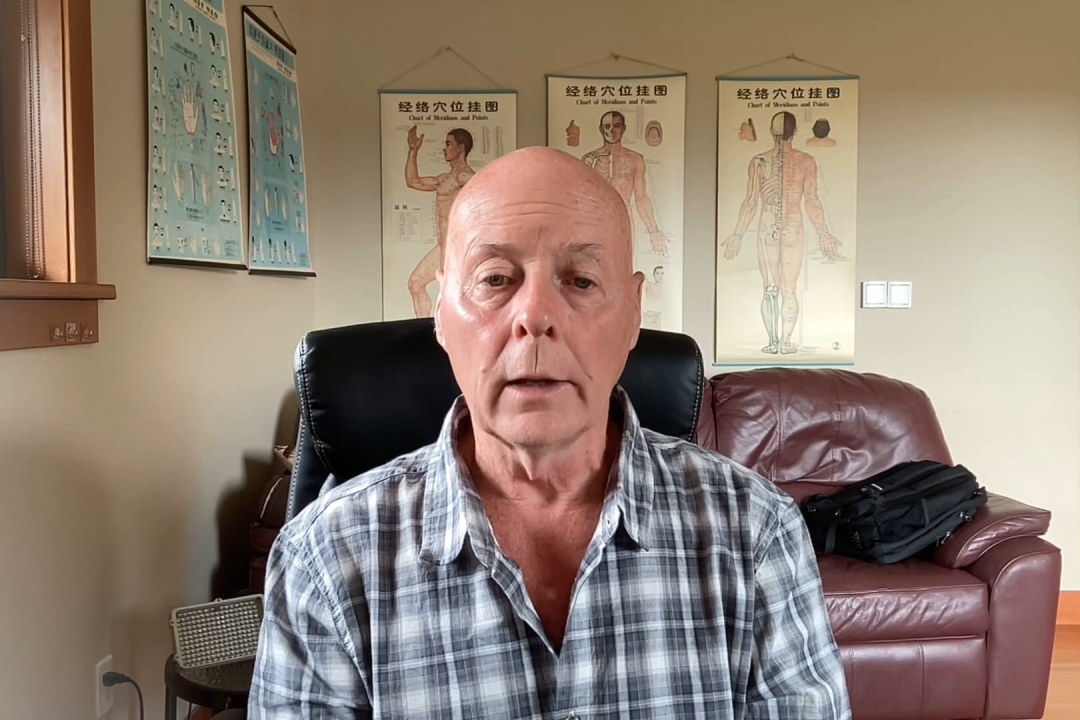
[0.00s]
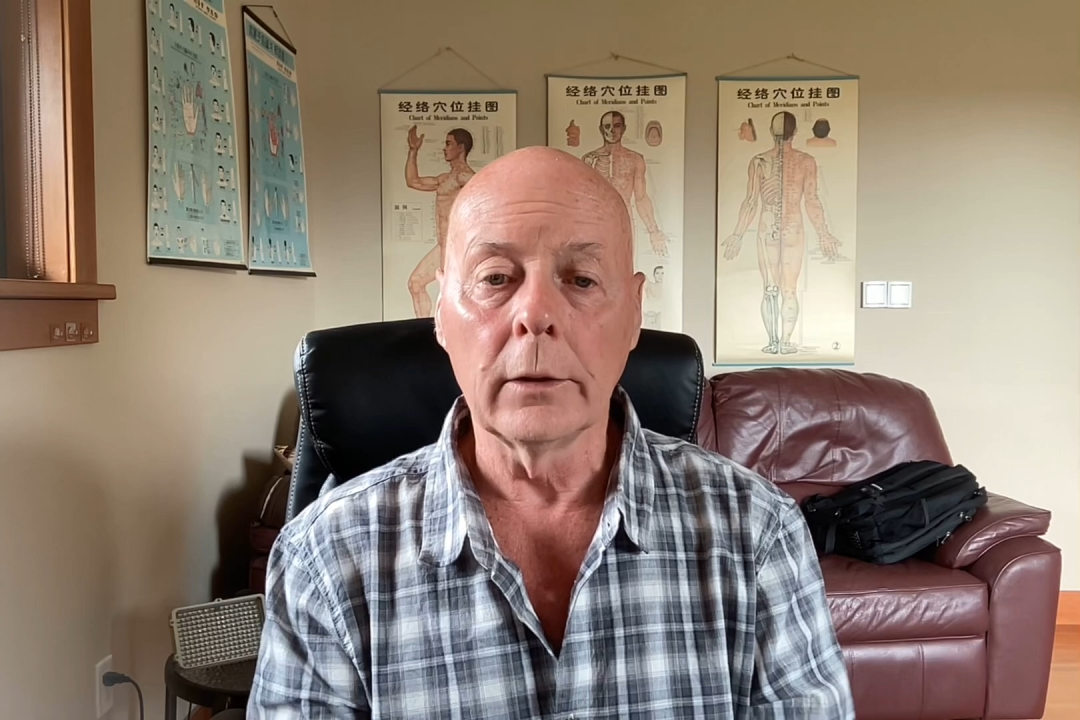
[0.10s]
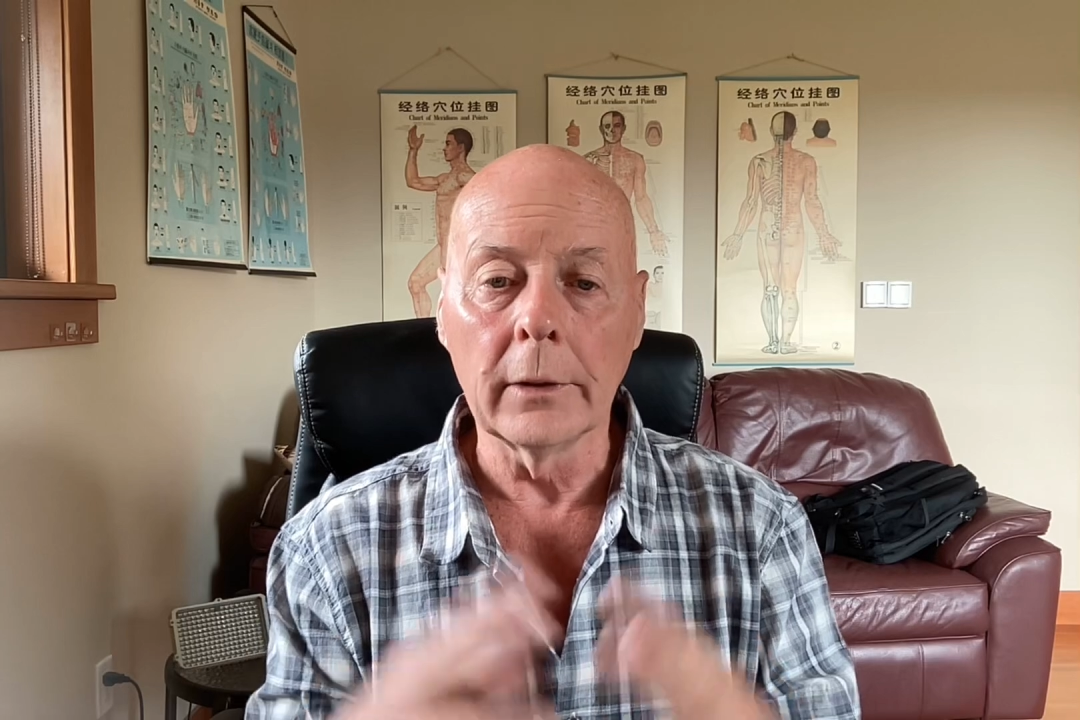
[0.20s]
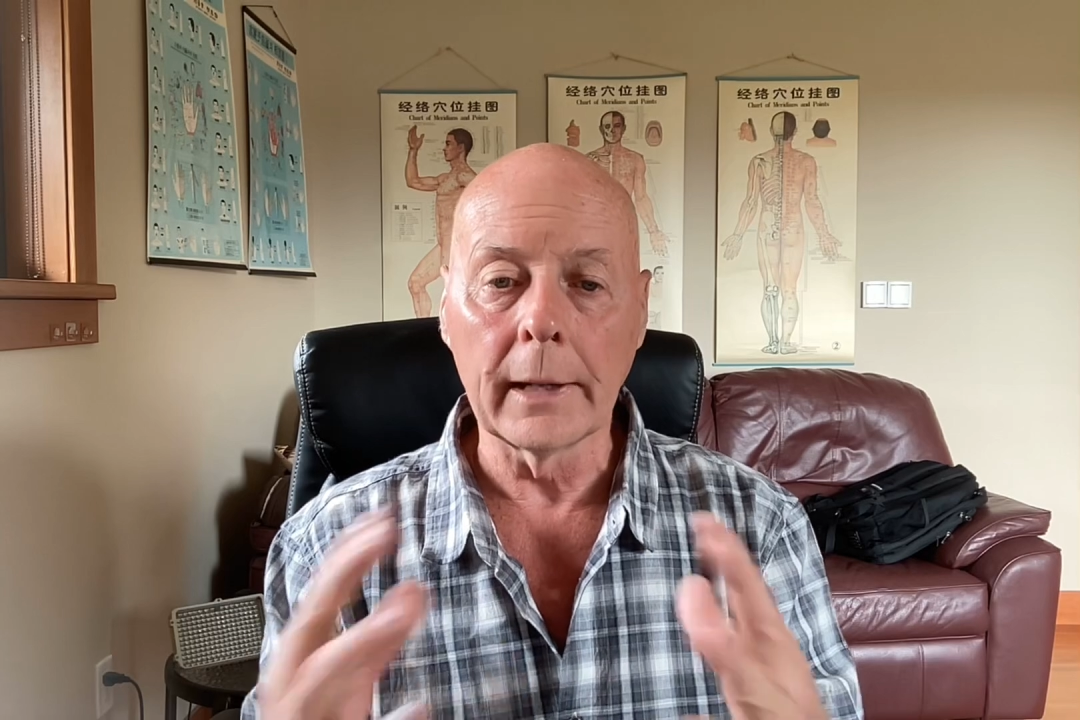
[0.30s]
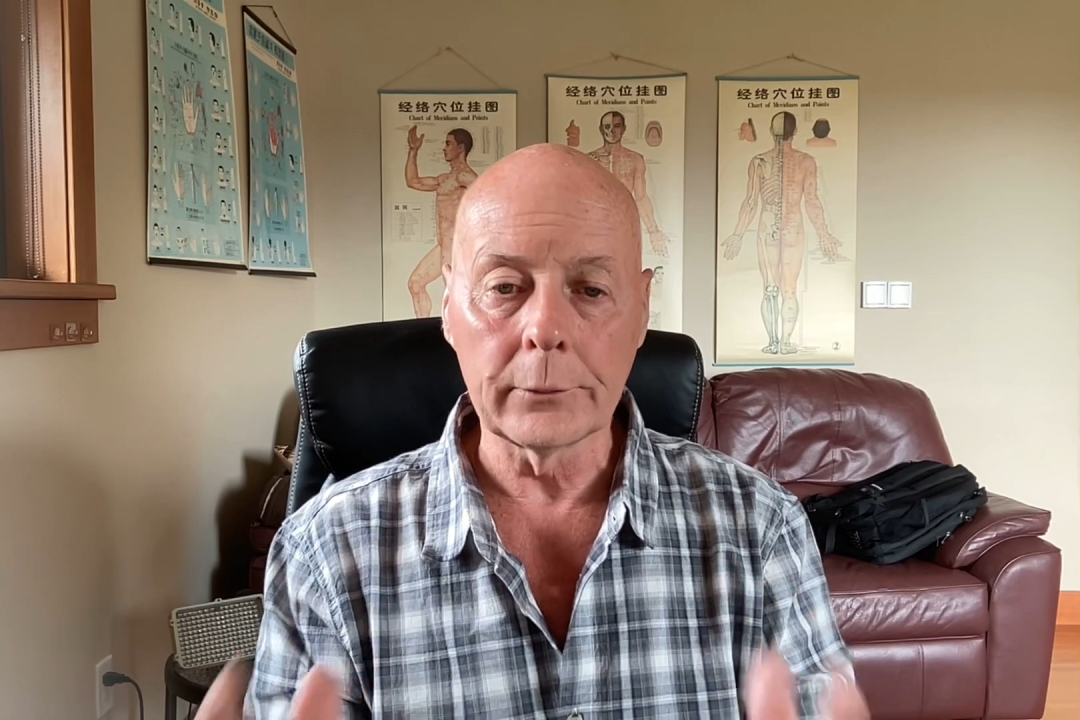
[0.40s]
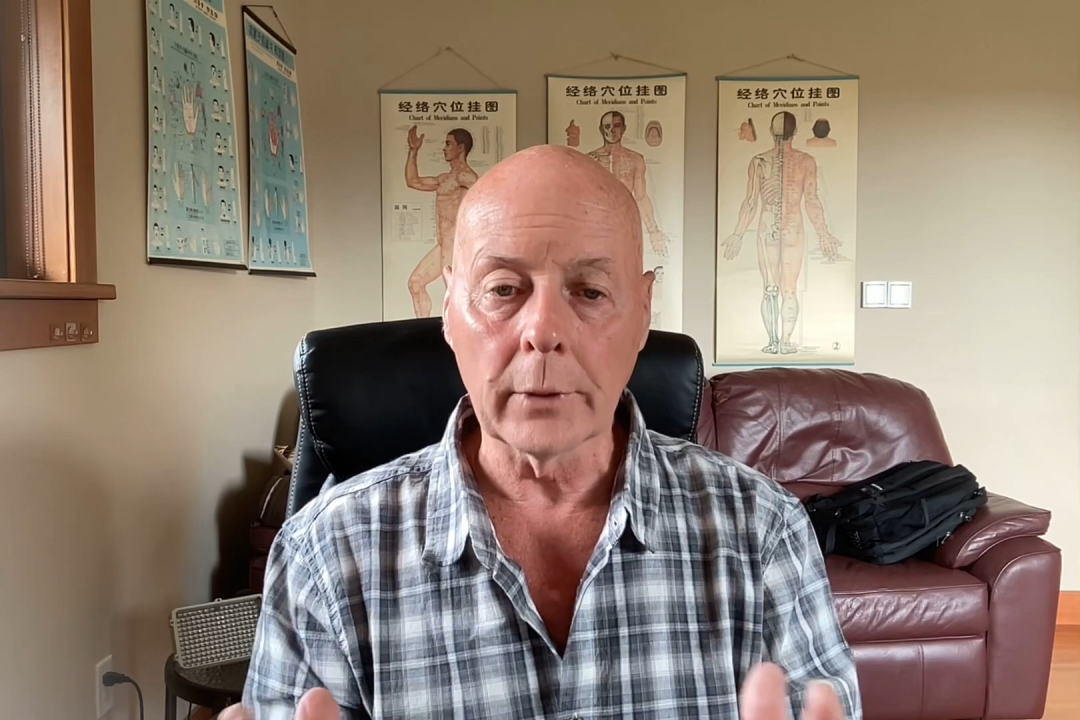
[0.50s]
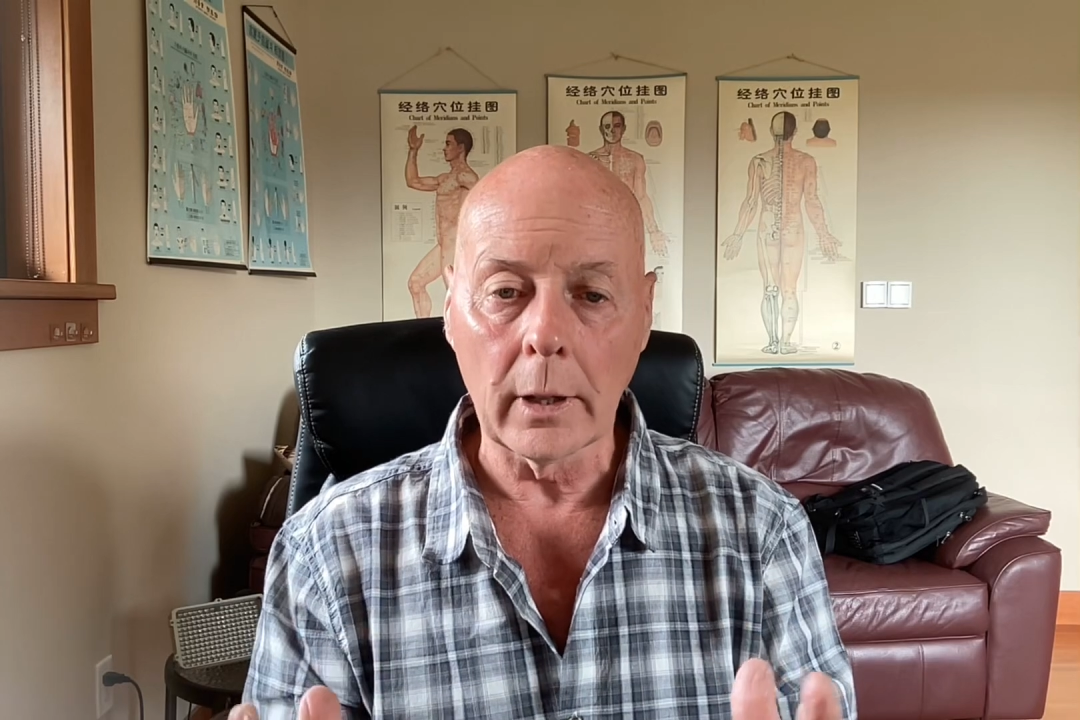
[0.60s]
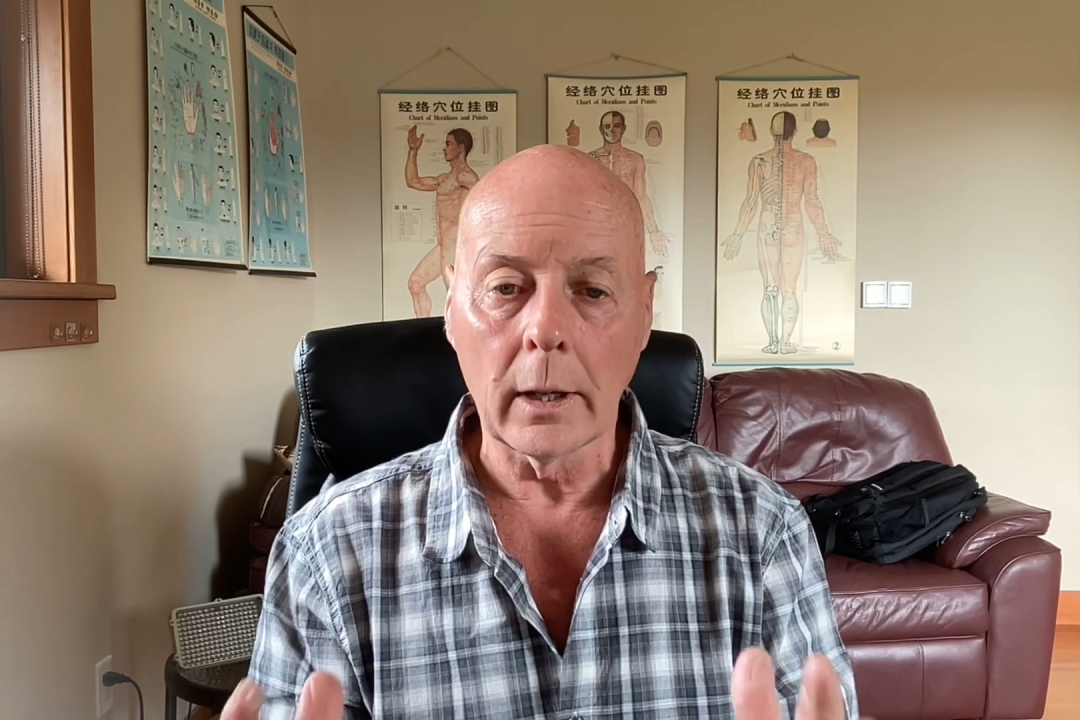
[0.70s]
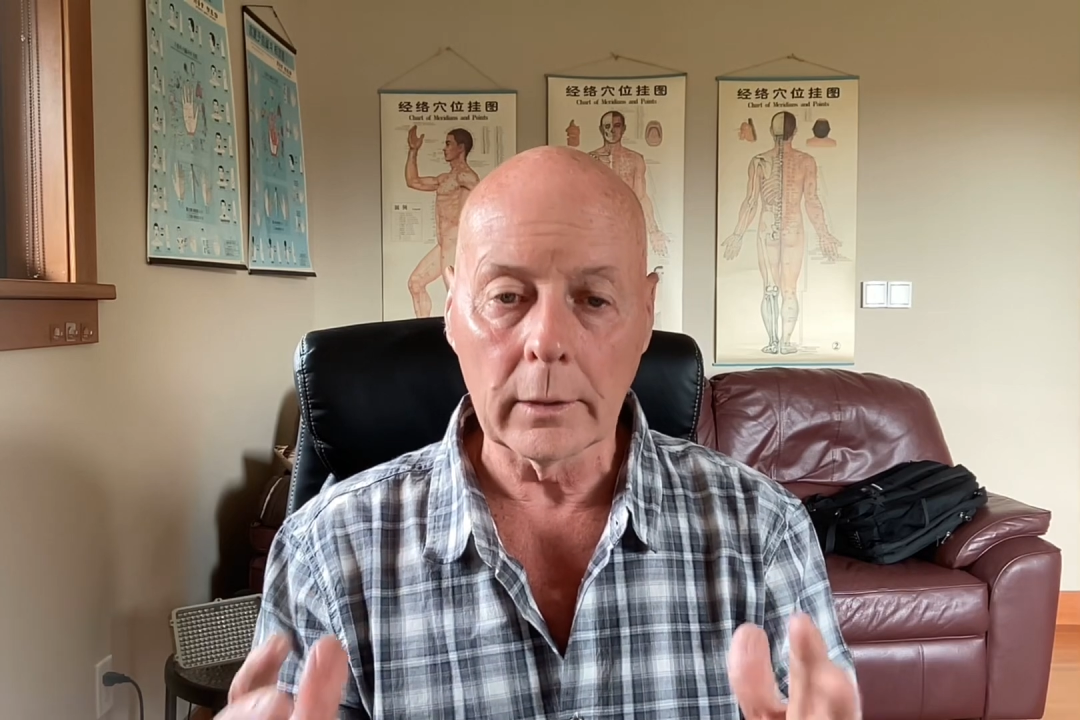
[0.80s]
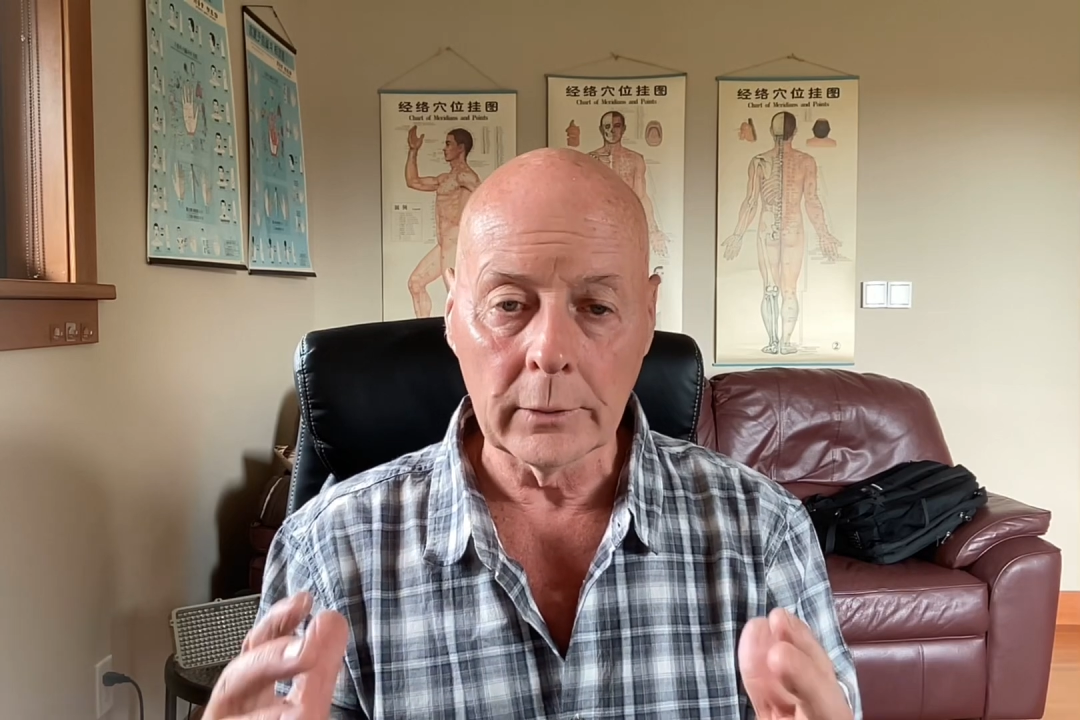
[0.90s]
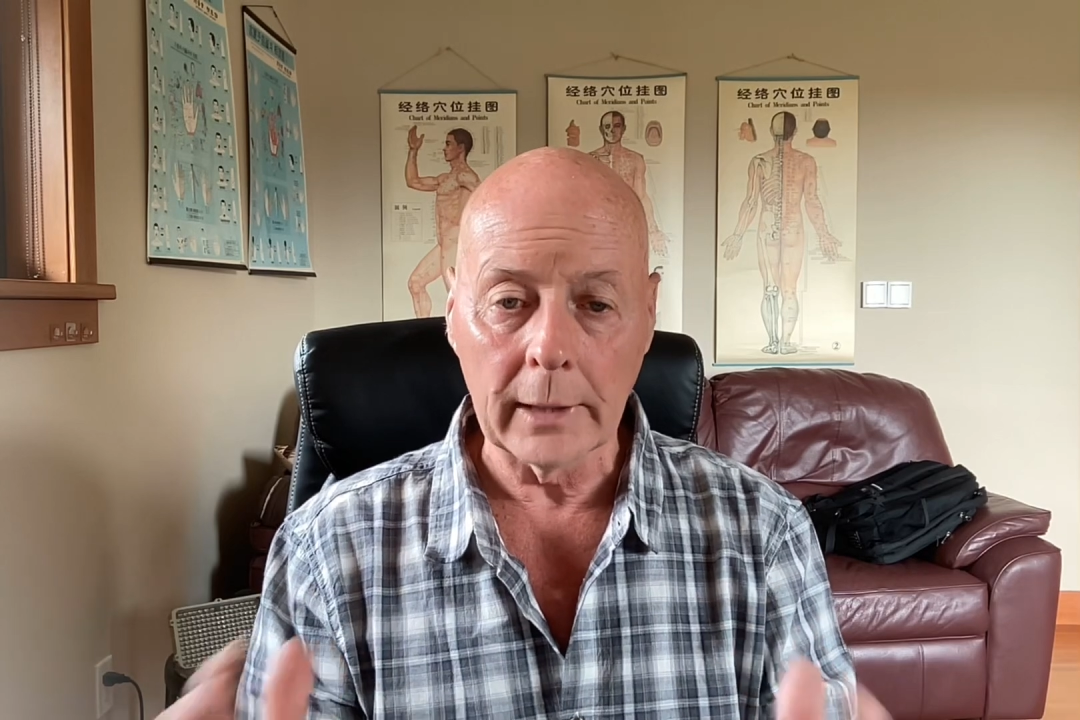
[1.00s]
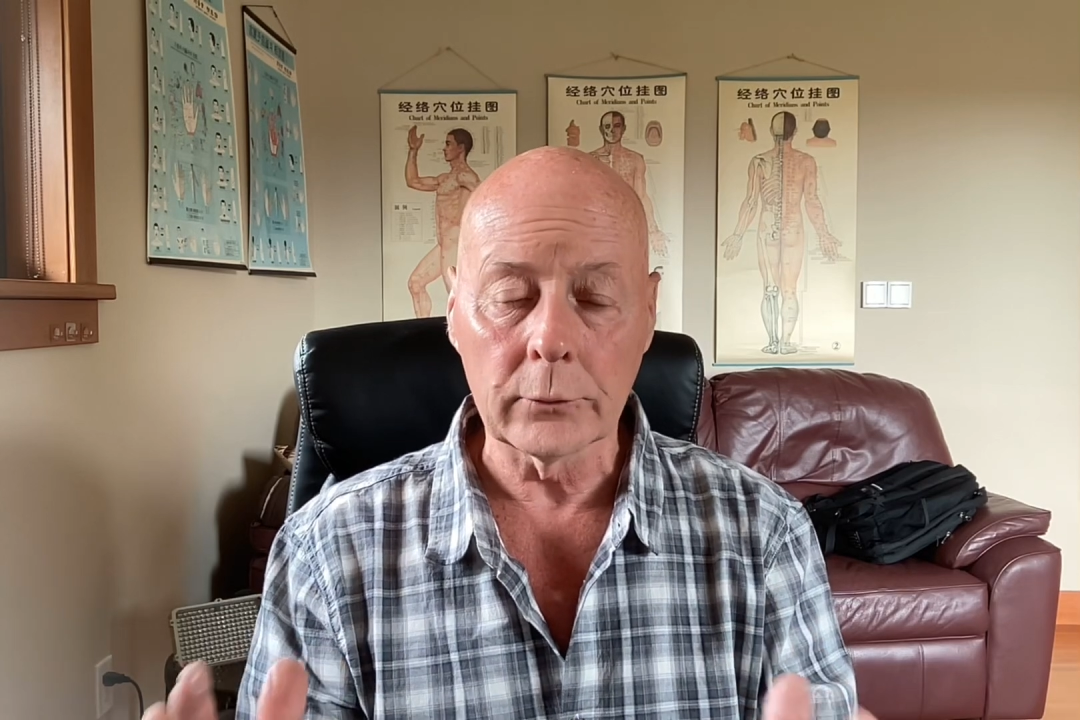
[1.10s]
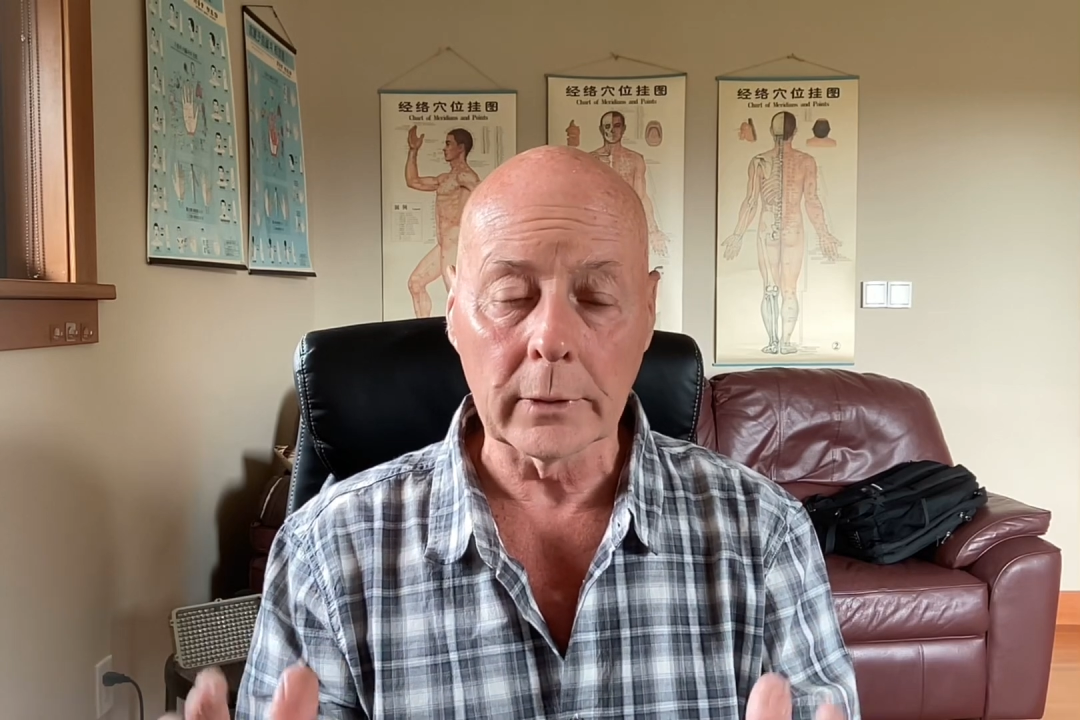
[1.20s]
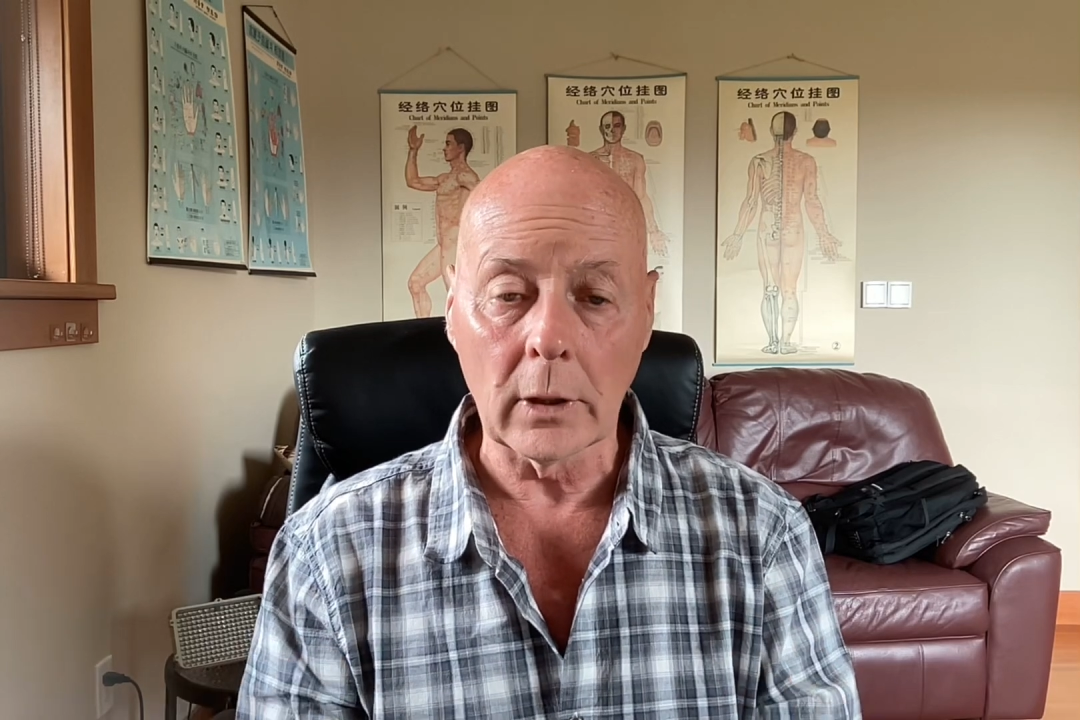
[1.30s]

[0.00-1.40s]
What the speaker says: nitric